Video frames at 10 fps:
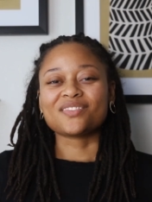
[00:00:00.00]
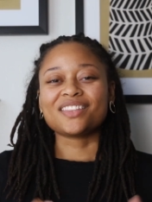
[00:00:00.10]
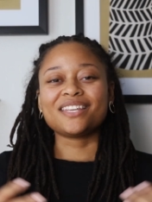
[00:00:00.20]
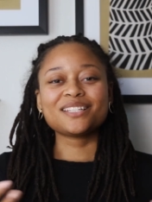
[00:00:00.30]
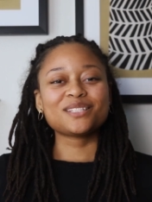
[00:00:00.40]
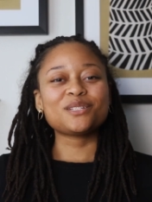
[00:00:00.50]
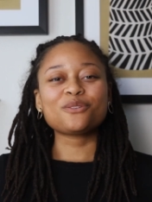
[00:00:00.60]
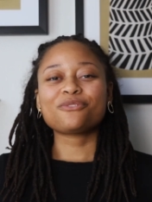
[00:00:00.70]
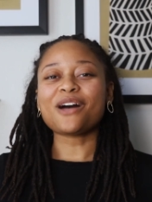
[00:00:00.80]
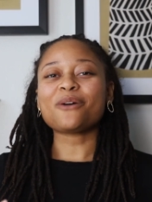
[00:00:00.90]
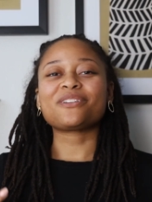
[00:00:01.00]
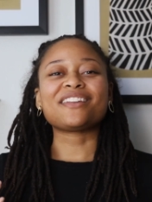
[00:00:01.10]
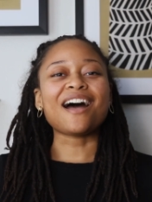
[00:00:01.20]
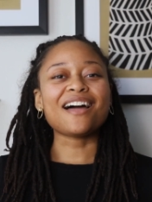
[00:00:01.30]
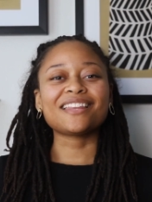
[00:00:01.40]
This
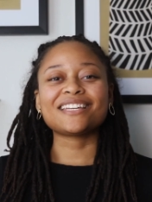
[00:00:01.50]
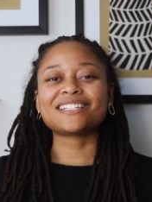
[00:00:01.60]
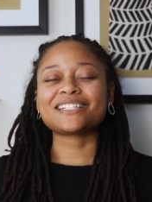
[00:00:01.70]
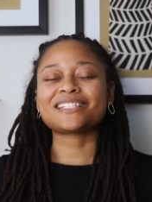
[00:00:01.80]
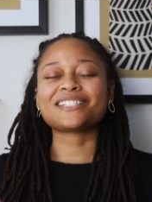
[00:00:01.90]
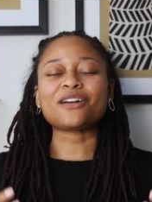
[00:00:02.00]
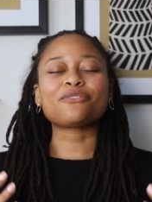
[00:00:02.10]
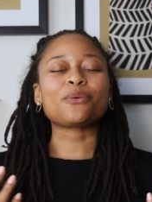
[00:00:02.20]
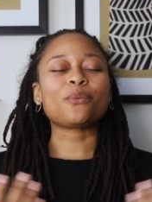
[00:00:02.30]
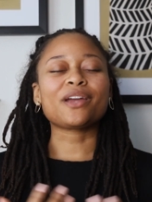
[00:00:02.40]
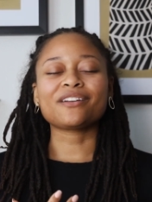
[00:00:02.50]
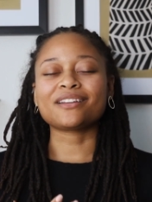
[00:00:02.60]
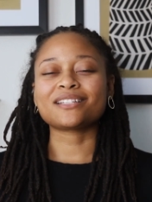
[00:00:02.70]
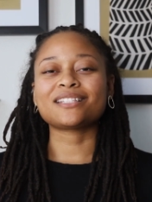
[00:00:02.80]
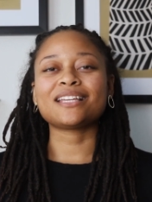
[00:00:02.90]
newfound knowledge and
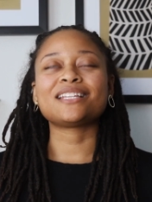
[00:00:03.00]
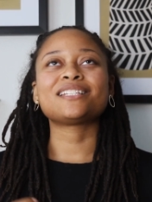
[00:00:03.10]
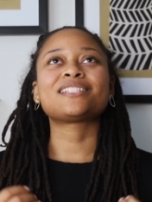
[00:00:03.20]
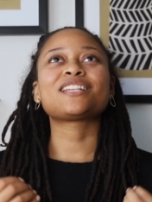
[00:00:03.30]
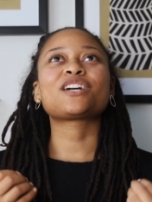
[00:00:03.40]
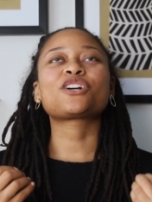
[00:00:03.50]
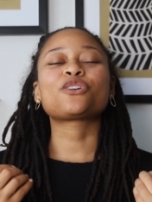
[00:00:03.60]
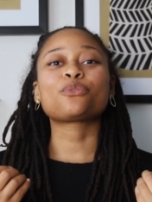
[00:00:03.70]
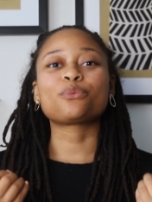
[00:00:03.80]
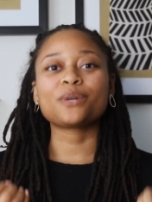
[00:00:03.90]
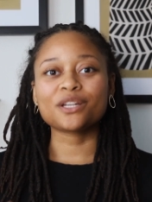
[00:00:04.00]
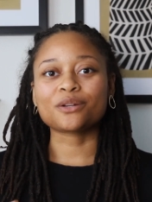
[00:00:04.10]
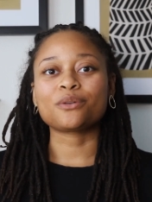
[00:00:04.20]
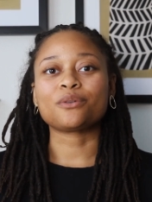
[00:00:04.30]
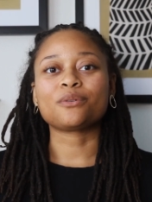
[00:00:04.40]
self-awareness is
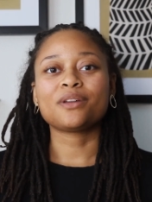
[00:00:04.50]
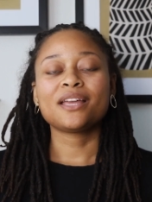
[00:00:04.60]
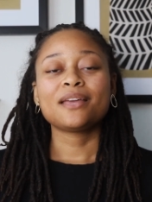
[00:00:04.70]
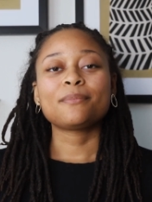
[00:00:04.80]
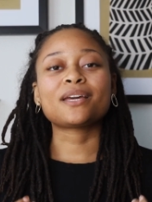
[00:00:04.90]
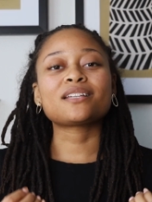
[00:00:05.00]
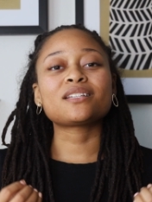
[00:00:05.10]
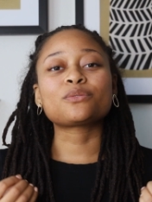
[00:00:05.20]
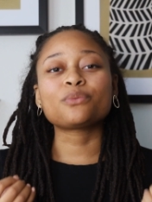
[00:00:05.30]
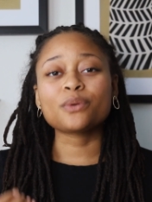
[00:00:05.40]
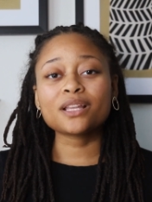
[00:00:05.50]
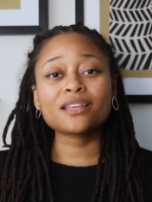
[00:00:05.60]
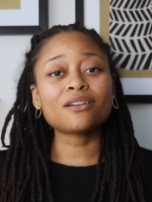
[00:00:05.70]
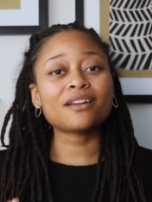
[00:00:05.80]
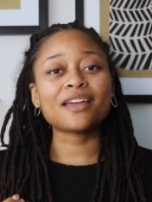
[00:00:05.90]
critical because it's
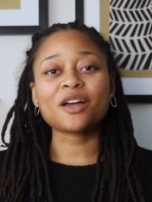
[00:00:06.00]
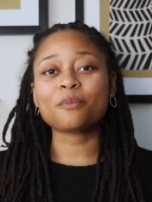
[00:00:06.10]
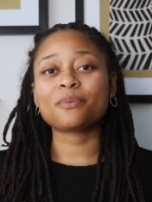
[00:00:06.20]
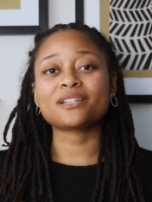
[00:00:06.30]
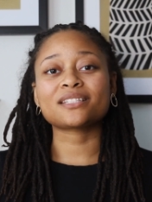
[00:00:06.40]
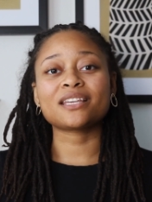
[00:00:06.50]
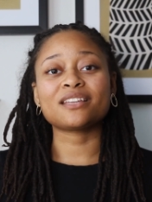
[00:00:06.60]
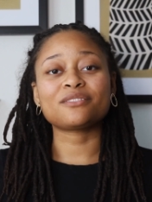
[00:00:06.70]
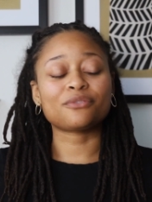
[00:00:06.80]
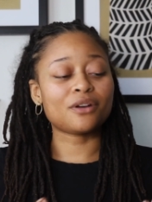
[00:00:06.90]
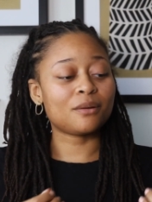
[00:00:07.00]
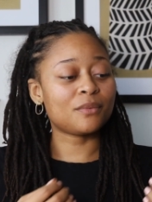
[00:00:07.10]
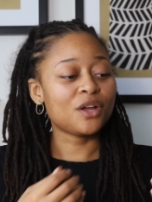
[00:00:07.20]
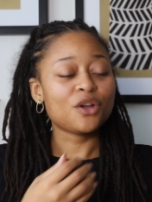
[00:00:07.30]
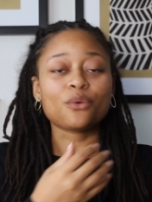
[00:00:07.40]
really going to help us get
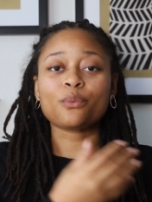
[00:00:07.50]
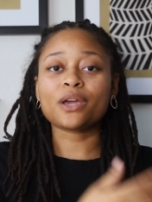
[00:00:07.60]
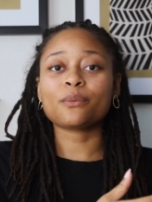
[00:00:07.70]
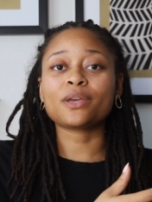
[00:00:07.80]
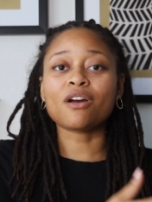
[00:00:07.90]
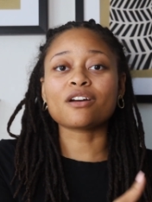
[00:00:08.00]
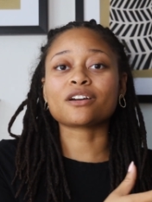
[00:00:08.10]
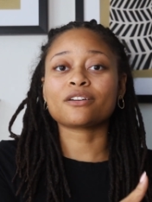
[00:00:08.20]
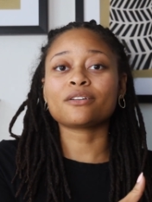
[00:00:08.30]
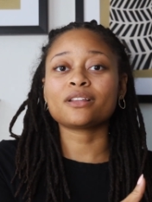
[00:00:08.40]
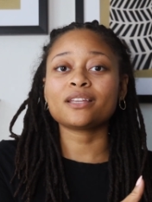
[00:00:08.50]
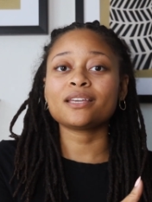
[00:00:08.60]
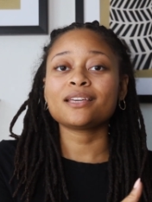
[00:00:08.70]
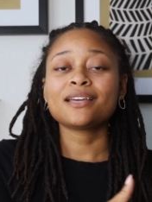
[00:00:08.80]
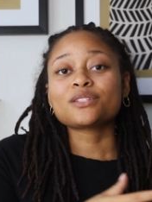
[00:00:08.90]
from where we are
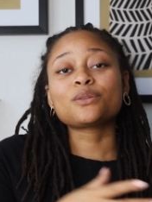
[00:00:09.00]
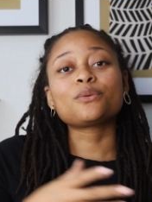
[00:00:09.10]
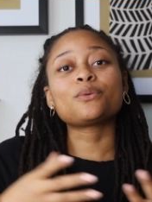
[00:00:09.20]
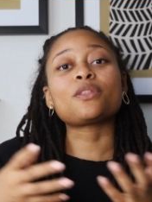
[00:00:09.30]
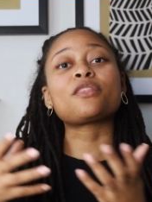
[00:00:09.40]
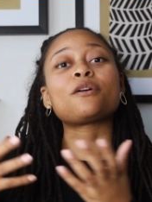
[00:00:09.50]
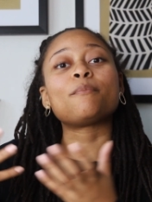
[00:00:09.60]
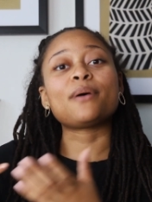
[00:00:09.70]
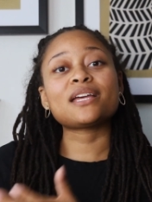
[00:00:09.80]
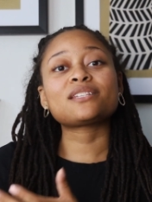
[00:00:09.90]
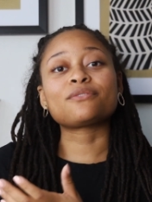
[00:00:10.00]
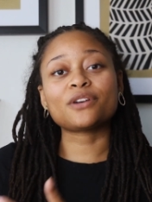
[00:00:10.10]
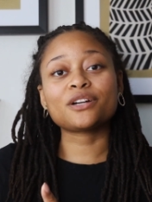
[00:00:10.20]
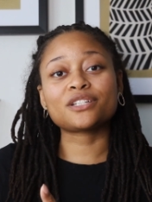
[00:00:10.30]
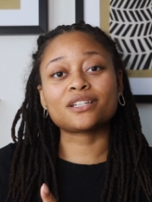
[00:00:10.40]
currently to the best
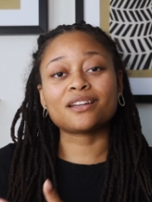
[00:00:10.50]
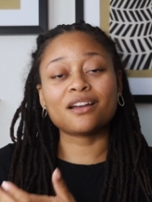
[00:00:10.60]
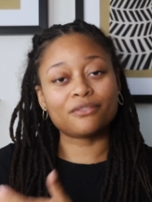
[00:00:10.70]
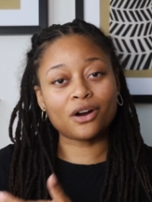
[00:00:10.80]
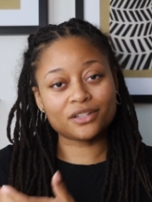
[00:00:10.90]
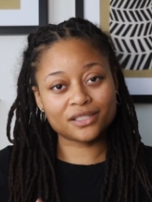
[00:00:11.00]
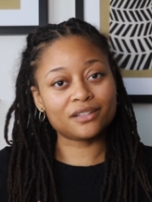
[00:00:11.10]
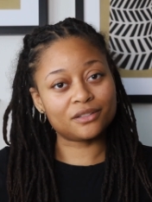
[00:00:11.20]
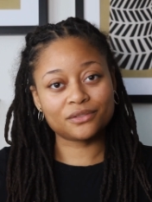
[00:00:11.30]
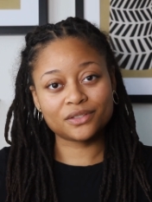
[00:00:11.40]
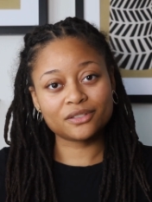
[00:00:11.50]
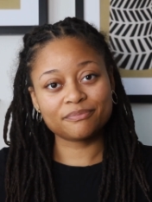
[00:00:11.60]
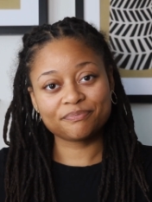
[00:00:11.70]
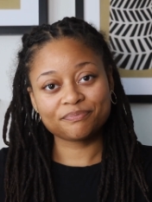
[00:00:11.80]
version of ourselves.